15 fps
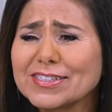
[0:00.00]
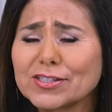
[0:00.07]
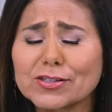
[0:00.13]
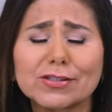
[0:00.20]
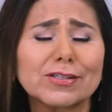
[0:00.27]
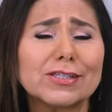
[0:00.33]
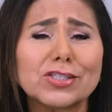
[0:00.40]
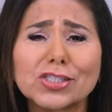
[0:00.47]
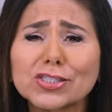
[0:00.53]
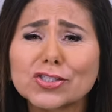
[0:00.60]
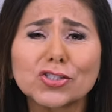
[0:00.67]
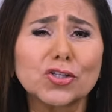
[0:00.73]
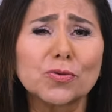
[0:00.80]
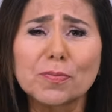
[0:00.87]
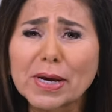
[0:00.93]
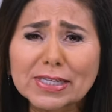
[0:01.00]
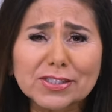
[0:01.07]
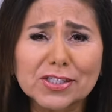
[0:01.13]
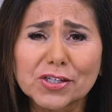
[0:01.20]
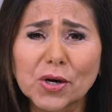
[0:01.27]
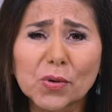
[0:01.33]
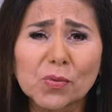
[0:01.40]
delicious New
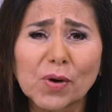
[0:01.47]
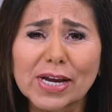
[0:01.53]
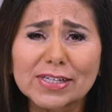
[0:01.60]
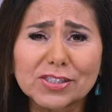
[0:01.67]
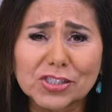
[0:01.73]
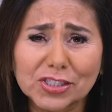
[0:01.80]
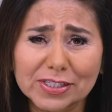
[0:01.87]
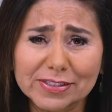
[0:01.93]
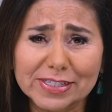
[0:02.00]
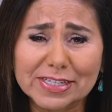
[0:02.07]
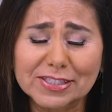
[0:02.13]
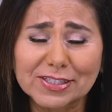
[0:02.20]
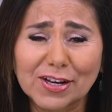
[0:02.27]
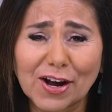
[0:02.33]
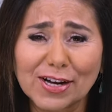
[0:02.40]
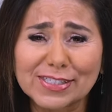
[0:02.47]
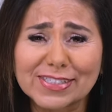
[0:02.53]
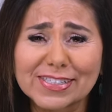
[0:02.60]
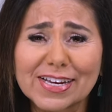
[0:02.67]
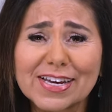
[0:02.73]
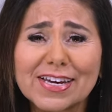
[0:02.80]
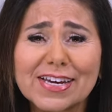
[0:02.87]
Mexico red chili sauce.